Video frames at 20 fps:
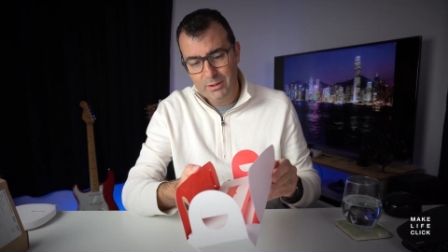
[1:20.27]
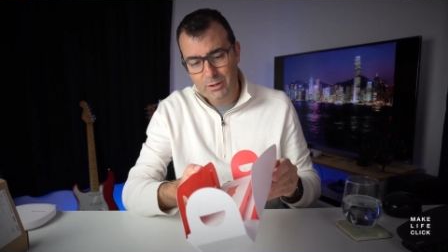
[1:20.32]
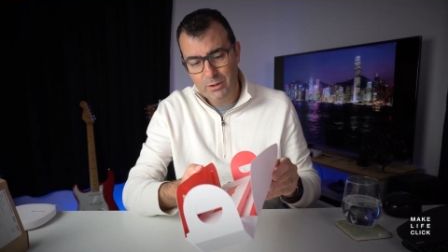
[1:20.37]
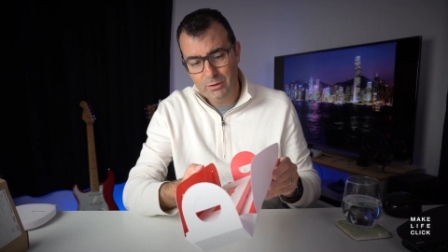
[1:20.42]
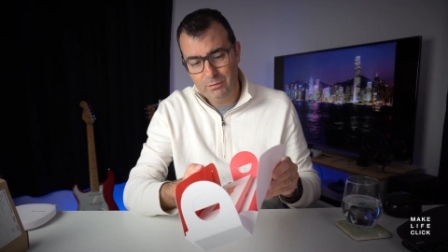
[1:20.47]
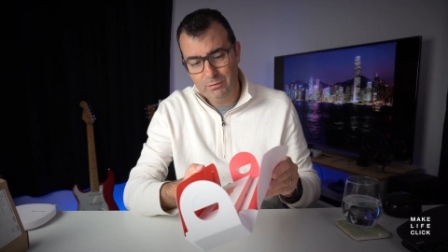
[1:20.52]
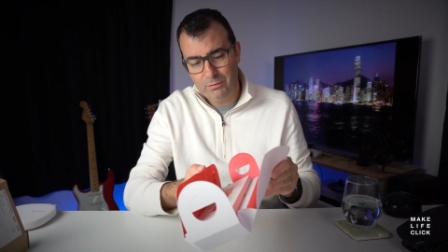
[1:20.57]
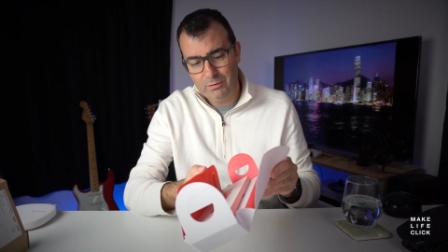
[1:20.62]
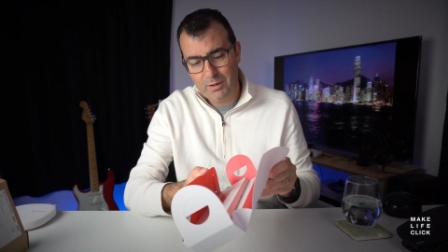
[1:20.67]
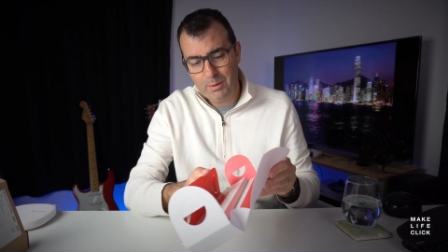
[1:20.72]

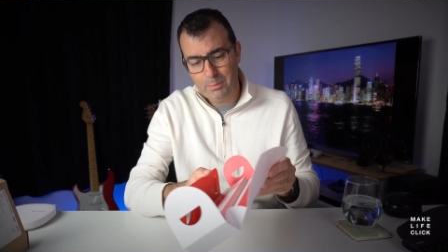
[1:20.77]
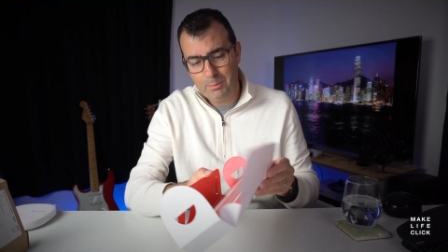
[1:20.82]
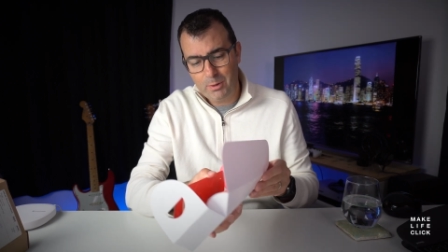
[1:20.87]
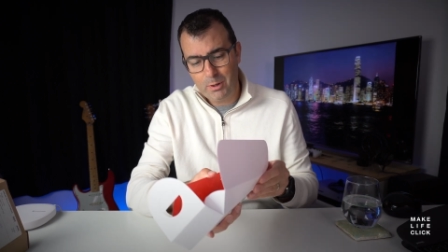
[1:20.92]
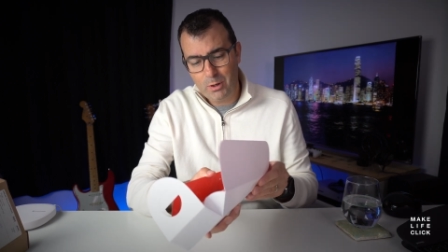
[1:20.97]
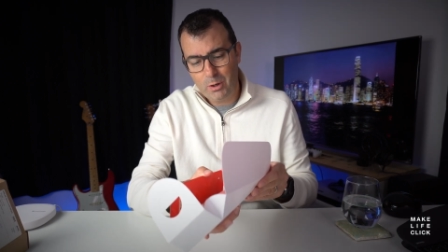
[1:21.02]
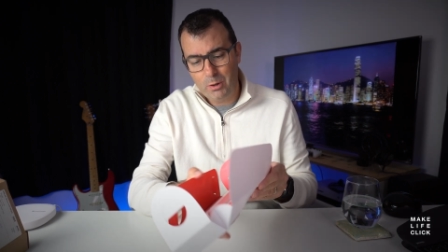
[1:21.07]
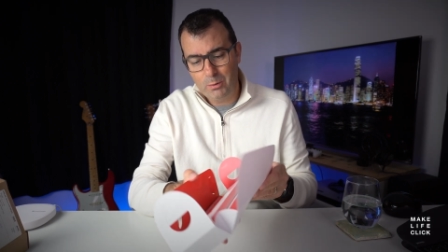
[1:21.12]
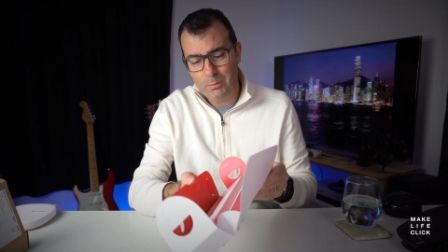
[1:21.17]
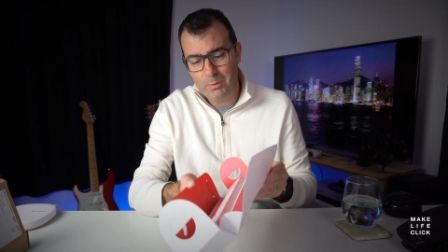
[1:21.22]
You flip
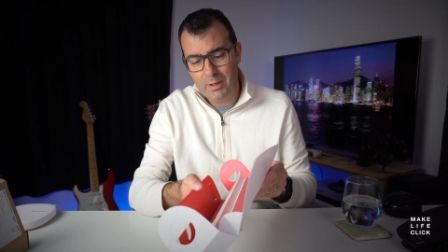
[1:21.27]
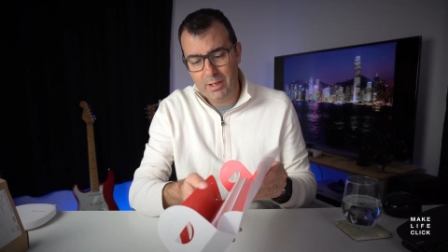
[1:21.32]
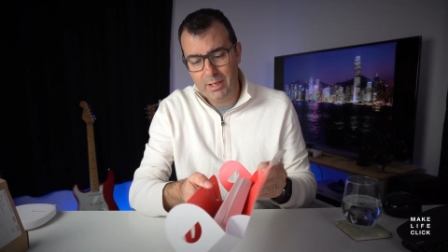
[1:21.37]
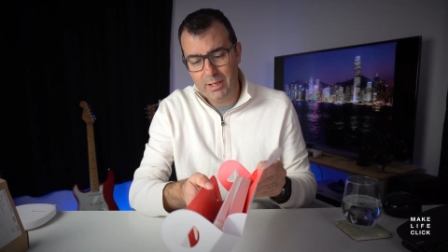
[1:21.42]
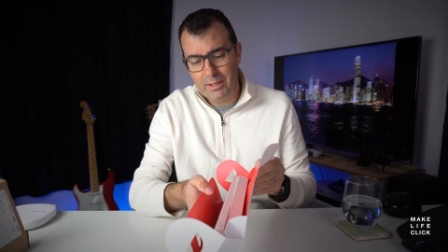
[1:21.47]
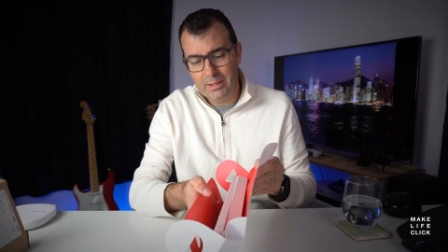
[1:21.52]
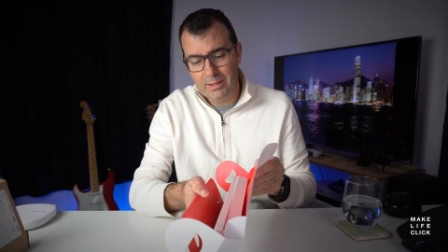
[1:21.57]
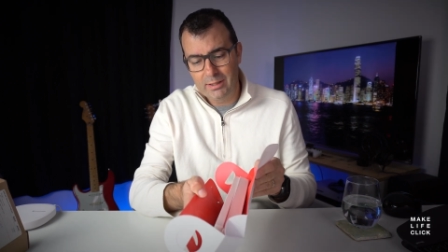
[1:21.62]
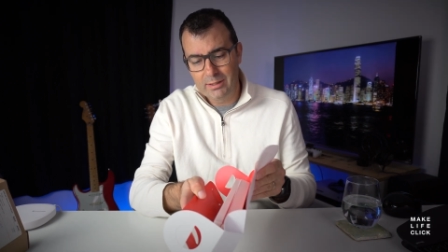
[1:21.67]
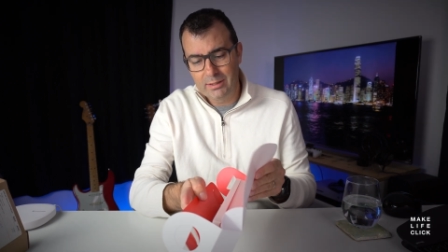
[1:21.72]
it
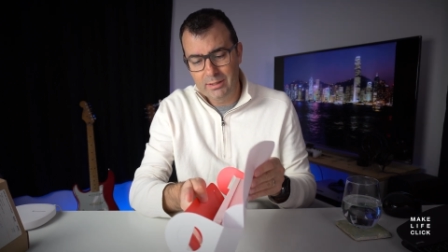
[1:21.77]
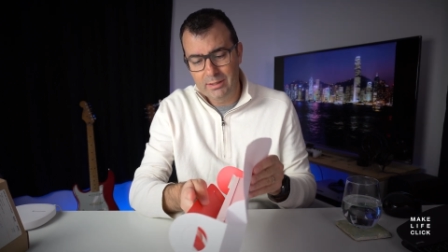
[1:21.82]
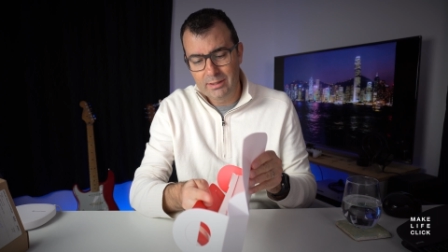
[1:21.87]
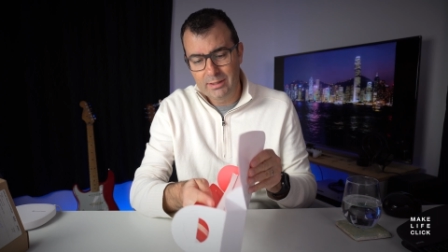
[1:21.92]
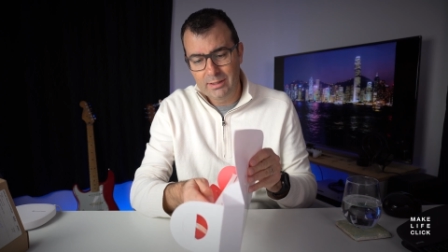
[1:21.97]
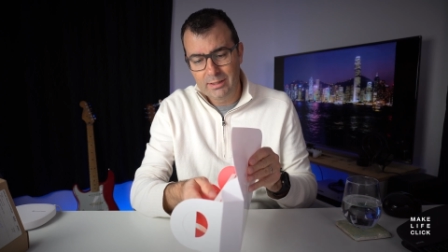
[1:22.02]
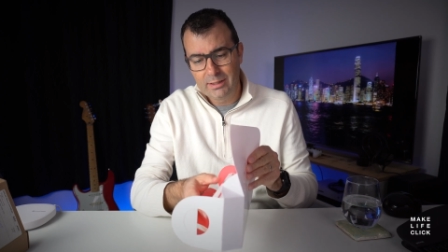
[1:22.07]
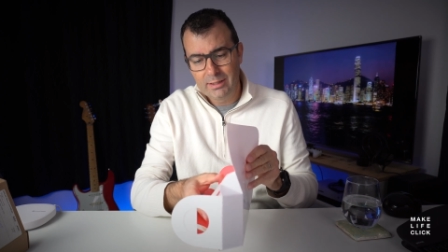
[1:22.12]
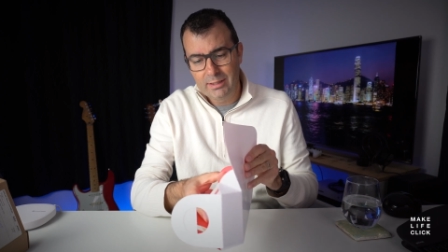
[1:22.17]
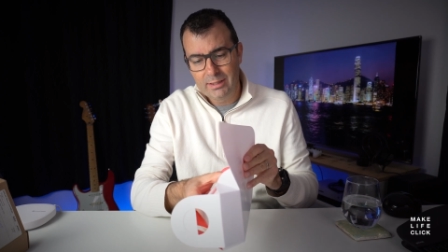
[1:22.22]
open,
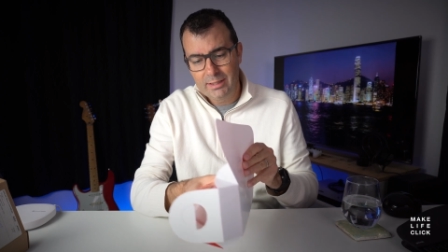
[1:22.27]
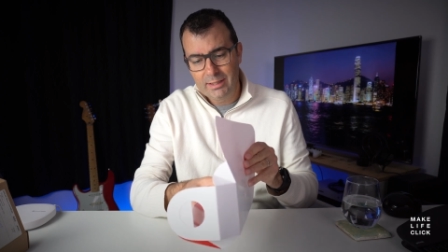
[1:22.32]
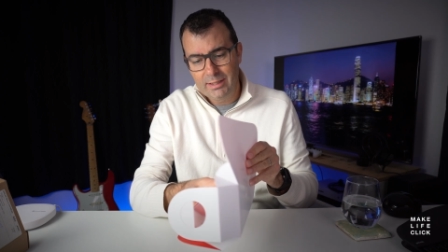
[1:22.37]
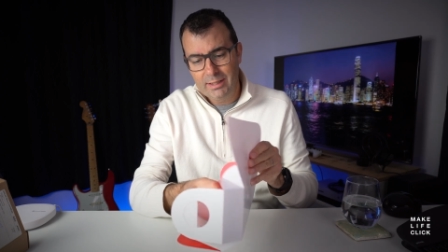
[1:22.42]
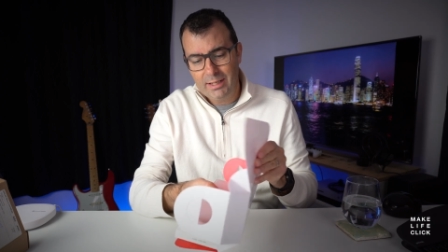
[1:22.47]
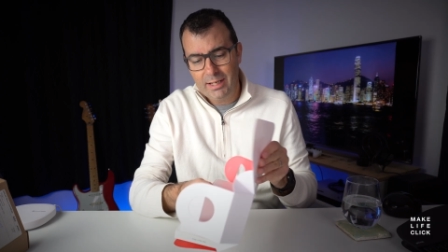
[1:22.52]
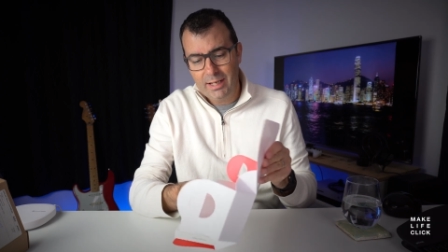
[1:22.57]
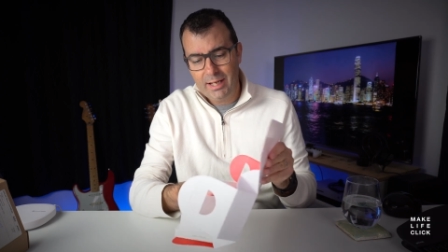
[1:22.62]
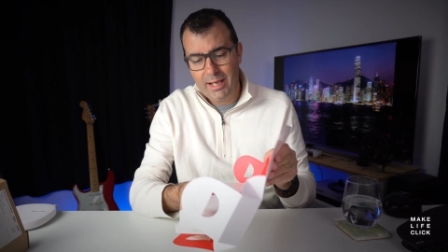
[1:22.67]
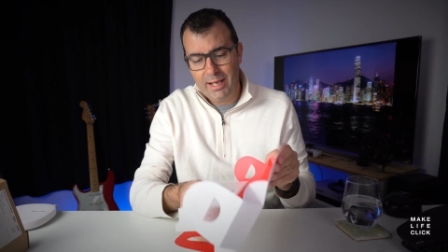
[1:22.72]

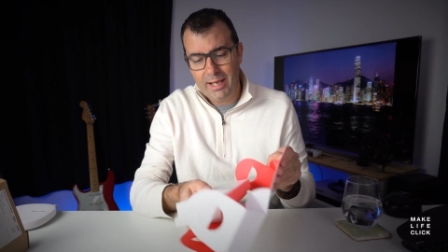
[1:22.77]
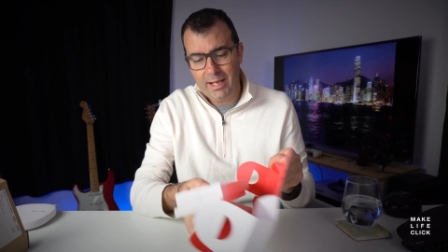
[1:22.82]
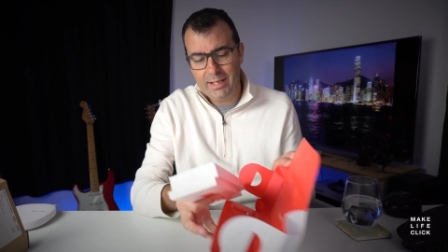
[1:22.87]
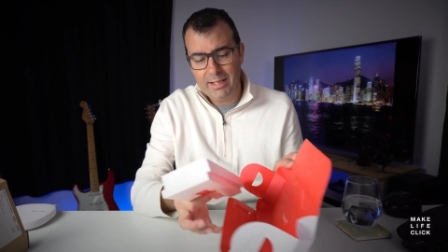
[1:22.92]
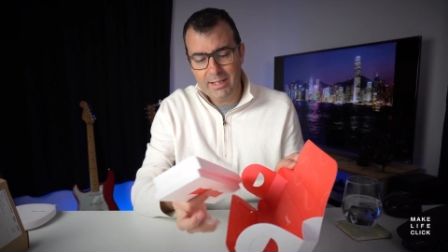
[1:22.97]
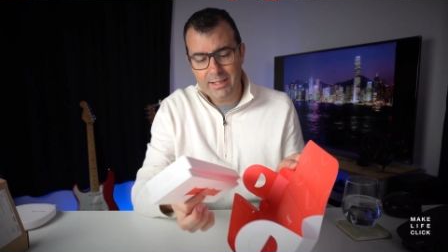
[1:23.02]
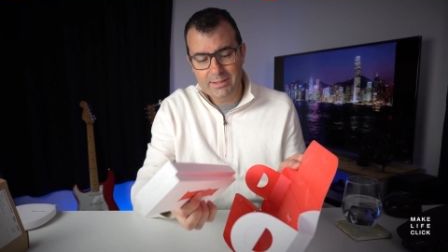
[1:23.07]
and